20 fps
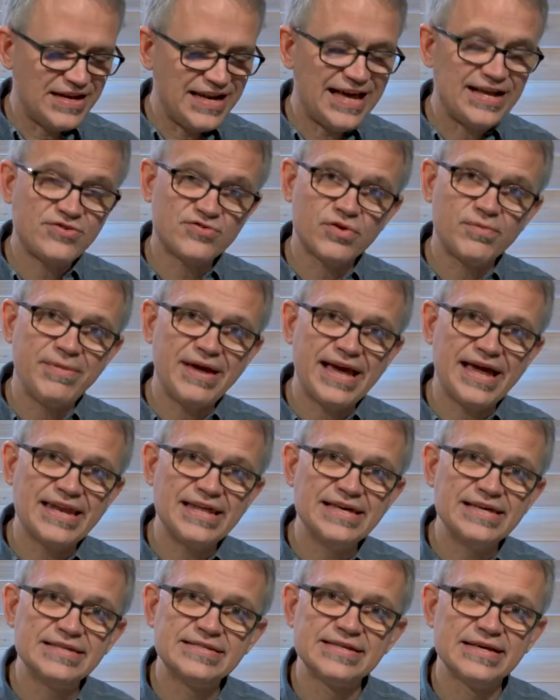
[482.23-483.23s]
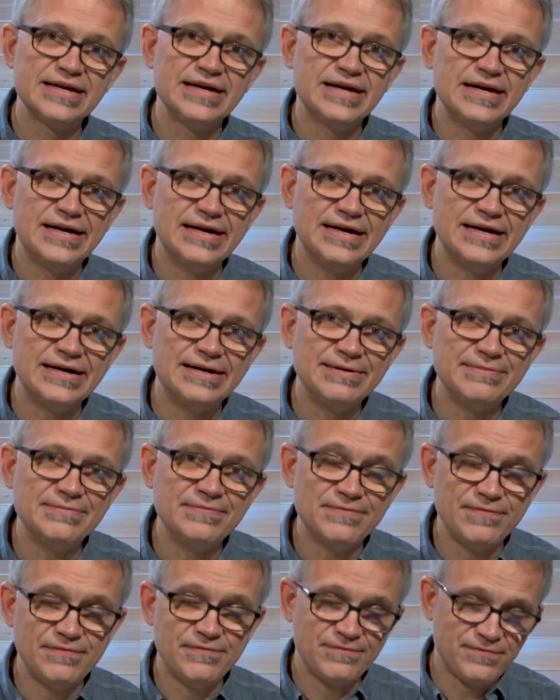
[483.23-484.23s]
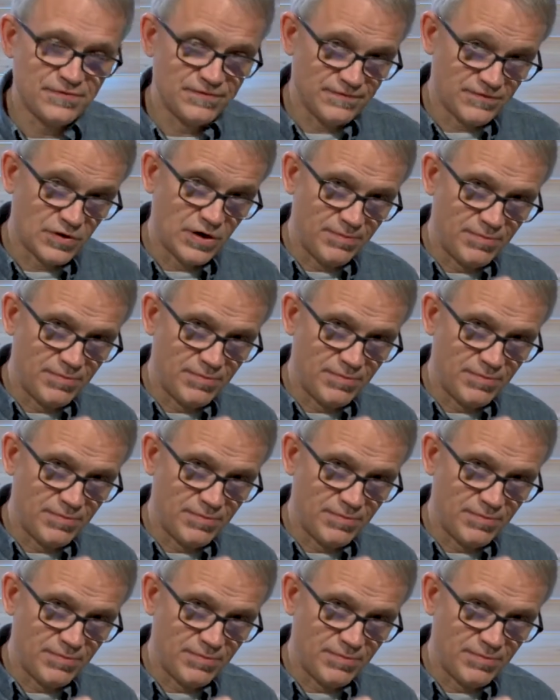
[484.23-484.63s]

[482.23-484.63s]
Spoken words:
The natural man is, for